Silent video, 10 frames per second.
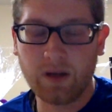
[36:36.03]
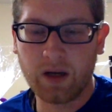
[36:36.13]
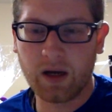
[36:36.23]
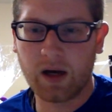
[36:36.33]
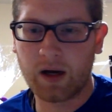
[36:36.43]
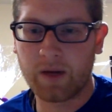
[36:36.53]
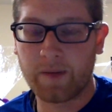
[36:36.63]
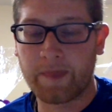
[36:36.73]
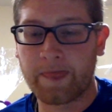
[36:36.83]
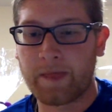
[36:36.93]

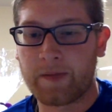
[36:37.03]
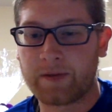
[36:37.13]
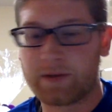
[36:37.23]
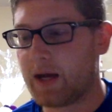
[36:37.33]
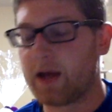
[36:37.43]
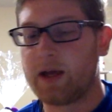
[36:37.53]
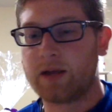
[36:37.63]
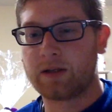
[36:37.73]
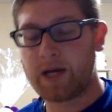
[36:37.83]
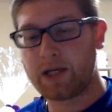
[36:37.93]
So yeah,
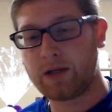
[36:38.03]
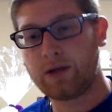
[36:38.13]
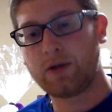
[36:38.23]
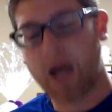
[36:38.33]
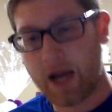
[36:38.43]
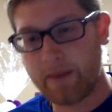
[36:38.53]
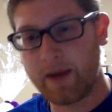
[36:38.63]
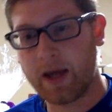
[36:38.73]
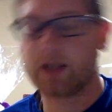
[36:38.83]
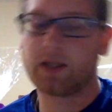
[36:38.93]
so make sure you
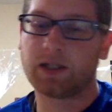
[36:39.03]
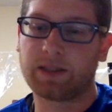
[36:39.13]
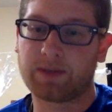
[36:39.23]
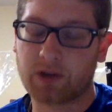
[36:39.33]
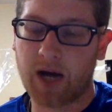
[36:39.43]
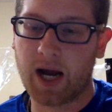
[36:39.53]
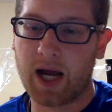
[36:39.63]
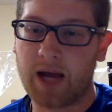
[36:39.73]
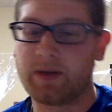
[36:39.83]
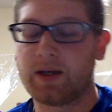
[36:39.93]
comment,
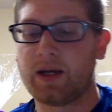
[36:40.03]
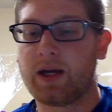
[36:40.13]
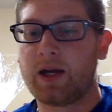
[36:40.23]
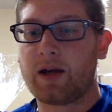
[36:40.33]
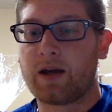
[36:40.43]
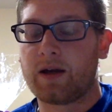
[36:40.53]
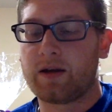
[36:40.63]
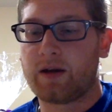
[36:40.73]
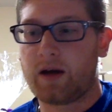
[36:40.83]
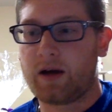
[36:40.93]
subscribe,
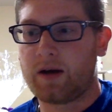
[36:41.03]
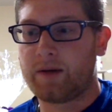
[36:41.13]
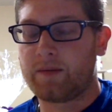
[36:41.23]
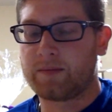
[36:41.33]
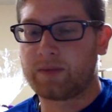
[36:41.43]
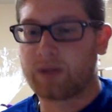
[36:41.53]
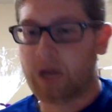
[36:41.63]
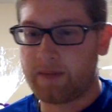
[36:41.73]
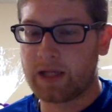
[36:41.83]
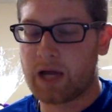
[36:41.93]
comment
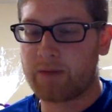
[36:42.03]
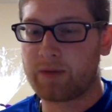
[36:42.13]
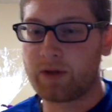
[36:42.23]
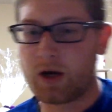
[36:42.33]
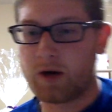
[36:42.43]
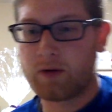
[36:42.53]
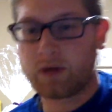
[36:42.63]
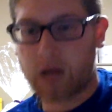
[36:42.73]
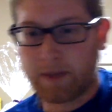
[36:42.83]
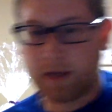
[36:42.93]
down below,
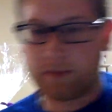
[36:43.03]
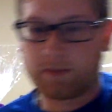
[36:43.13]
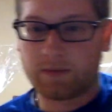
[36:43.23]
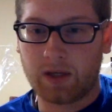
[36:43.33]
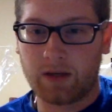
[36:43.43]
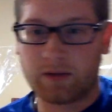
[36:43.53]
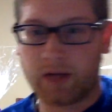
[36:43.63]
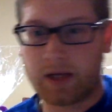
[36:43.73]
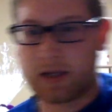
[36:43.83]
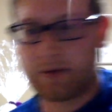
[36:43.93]
comment the
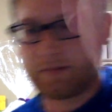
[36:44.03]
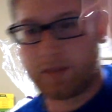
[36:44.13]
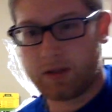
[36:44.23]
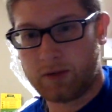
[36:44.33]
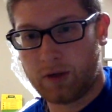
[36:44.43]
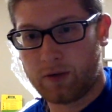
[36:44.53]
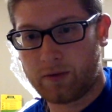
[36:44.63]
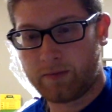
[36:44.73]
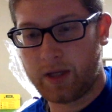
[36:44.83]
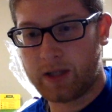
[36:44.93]
like down below,
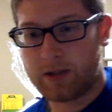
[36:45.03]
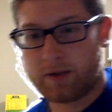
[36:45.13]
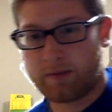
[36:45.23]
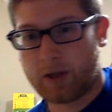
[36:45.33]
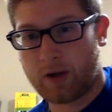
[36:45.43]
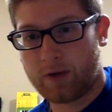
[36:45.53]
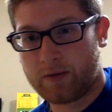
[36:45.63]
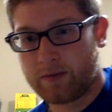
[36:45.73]
please, below